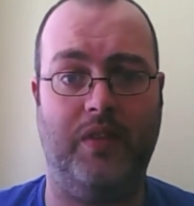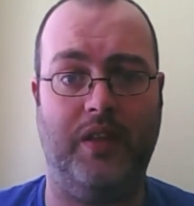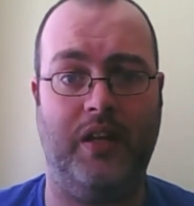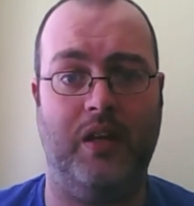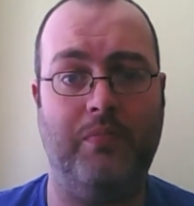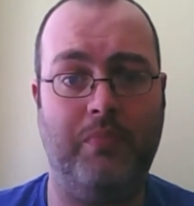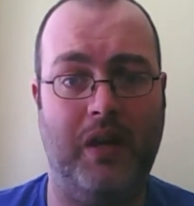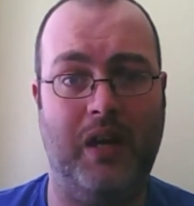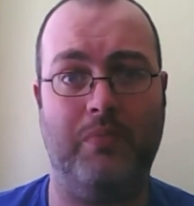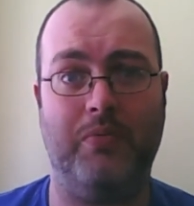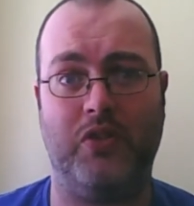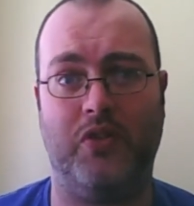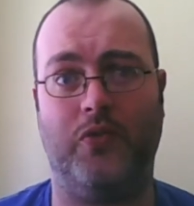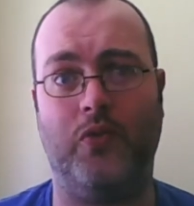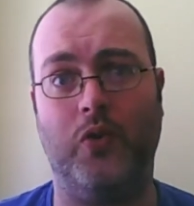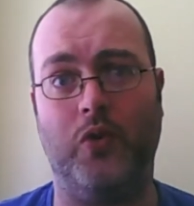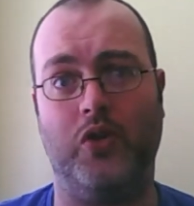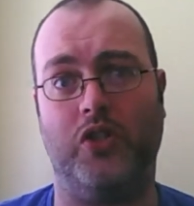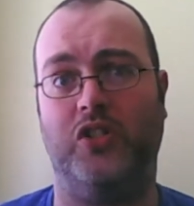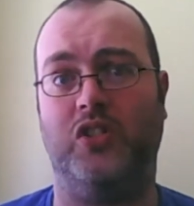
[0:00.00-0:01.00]
And the papers, of
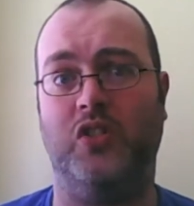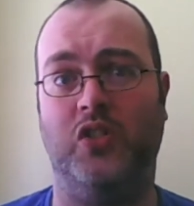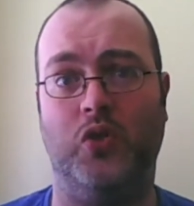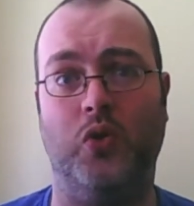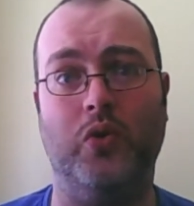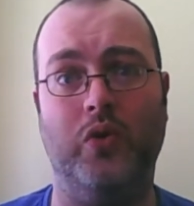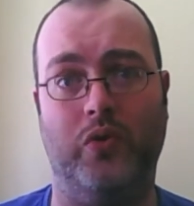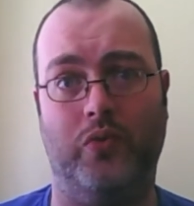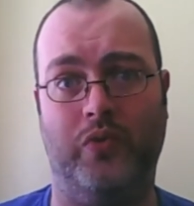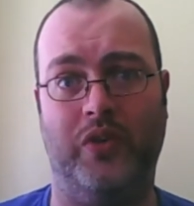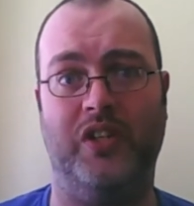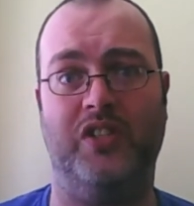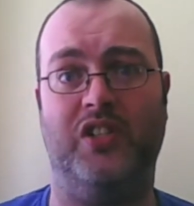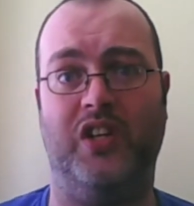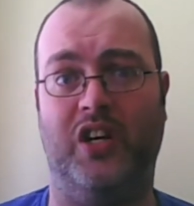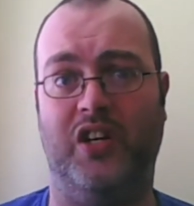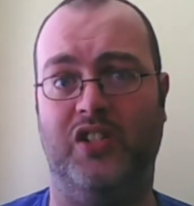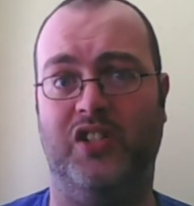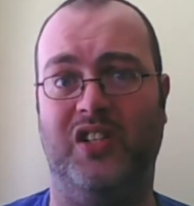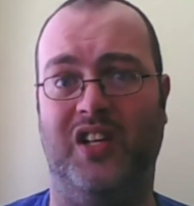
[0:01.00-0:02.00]
course, don't
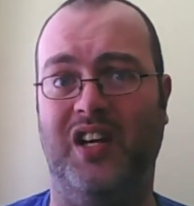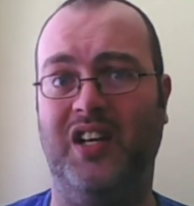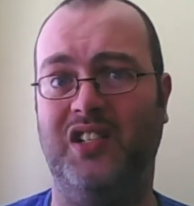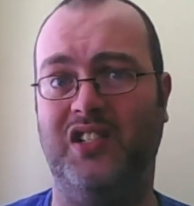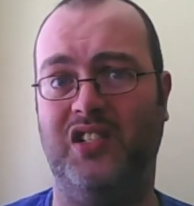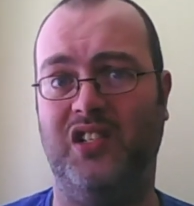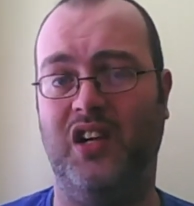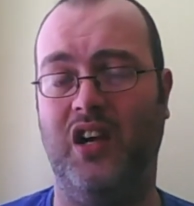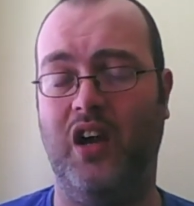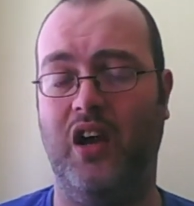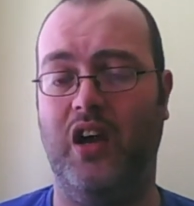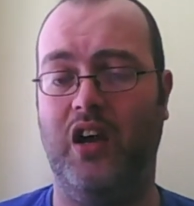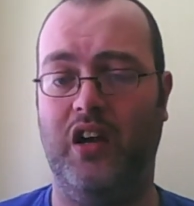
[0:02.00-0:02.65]
research this.